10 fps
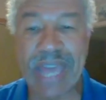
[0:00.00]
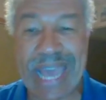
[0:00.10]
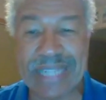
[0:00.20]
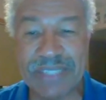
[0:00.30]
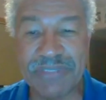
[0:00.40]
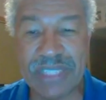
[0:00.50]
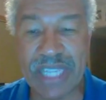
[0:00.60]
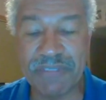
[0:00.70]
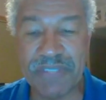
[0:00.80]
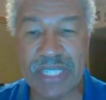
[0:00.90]
active
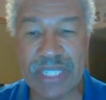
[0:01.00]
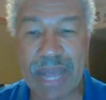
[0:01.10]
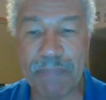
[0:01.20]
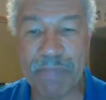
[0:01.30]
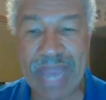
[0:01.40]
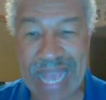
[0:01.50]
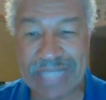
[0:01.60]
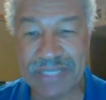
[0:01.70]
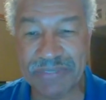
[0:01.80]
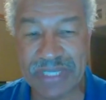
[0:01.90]
safety, not
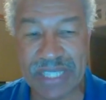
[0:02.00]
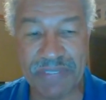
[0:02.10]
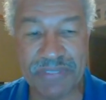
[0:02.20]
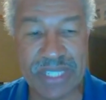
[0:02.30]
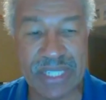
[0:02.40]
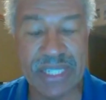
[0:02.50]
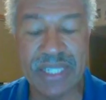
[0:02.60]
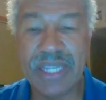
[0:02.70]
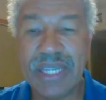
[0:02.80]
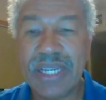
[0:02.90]
passive safety.
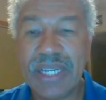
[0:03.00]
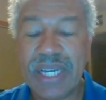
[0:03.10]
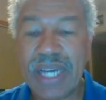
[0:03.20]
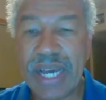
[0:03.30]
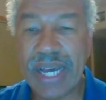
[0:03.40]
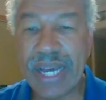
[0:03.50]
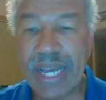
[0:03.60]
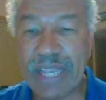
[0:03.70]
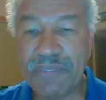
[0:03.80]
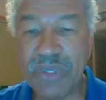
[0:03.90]

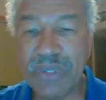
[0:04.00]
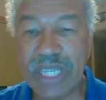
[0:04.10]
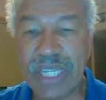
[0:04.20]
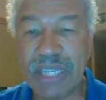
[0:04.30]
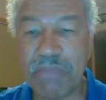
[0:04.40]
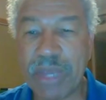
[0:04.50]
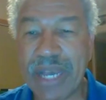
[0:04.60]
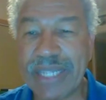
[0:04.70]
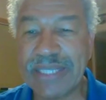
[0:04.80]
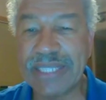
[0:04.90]
If you get hit
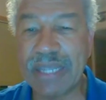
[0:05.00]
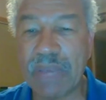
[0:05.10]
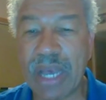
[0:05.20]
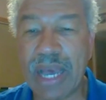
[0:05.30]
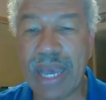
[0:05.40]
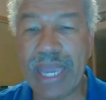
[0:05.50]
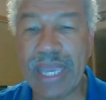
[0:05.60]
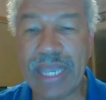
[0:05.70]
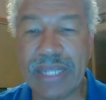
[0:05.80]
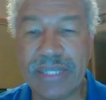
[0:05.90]
by a semi,
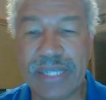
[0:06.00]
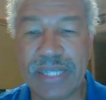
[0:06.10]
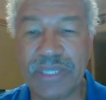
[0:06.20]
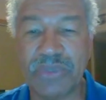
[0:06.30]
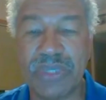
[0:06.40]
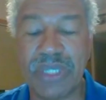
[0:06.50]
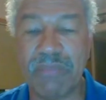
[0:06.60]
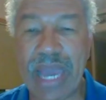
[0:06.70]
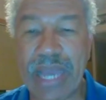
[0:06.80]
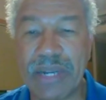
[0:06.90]
it doesn't really
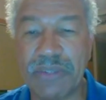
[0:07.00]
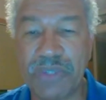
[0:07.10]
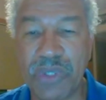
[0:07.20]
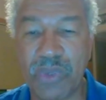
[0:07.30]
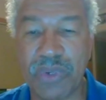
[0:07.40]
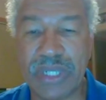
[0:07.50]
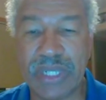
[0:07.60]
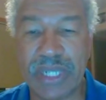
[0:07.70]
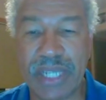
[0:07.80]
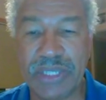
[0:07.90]
matter if you were in
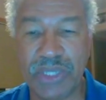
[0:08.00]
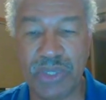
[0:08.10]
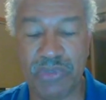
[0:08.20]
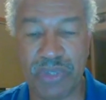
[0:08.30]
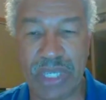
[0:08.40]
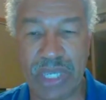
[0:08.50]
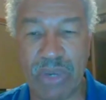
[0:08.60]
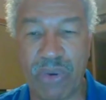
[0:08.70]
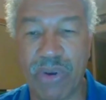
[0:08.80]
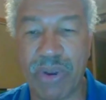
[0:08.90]
an SUV
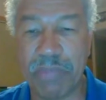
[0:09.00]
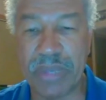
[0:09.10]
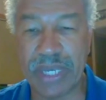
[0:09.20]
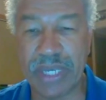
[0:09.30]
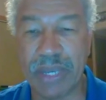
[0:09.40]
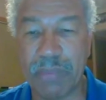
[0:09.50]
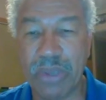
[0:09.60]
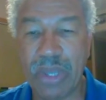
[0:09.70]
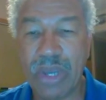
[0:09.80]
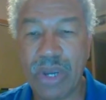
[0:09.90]
or a pickup
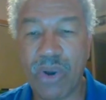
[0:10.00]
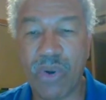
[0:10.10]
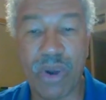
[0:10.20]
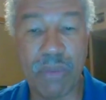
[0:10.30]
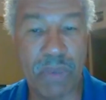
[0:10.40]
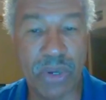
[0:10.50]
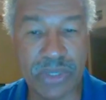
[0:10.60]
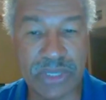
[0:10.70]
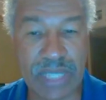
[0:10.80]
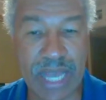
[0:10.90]
or a
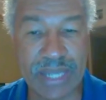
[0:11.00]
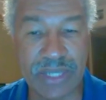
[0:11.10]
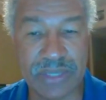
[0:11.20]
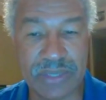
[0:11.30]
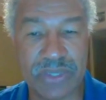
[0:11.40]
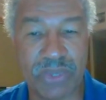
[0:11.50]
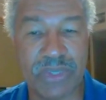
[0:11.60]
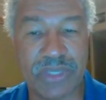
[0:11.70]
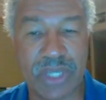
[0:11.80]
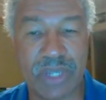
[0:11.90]
motorcycle. The
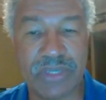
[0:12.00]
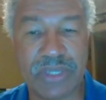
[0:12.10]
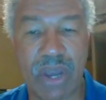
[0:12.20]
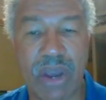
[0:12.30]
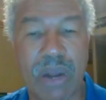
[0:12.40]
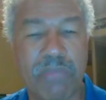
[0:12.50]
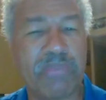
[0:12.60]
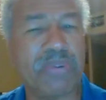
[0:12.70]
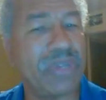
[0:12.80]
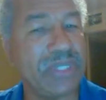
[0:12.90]
results are
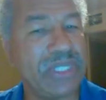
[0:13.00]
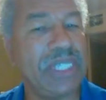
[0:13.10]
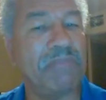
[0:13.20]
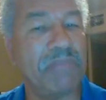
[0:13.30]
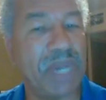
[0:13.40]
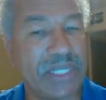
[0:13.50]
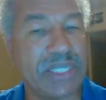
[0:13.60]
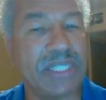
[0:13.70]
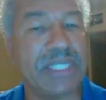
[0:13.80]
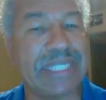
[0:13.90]
pretty
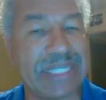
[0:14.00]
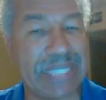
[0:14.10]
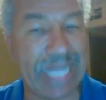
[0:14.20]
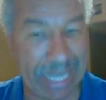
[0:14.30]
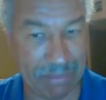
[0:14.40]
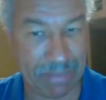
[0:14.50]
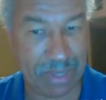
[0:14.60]
much the same.